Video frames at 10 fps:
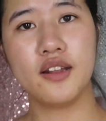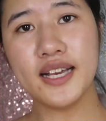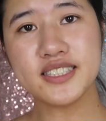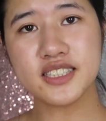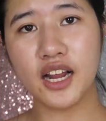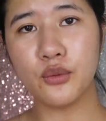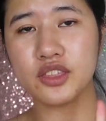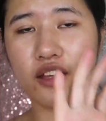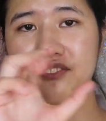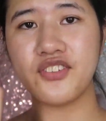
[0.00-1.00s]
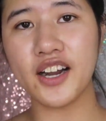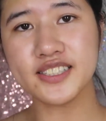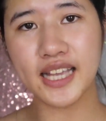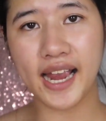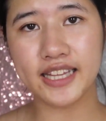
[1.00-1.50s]
Let's start with the
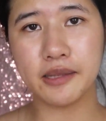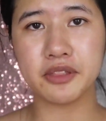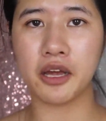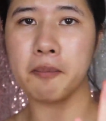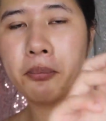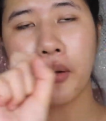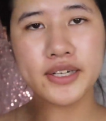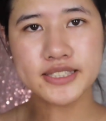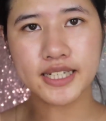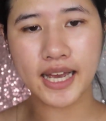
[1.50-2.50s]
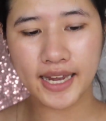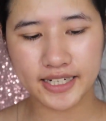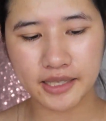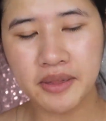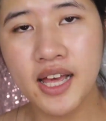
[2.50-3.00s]
first item, the important
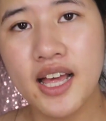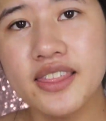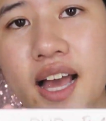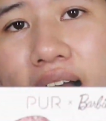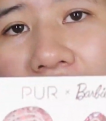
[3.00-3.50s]
item, the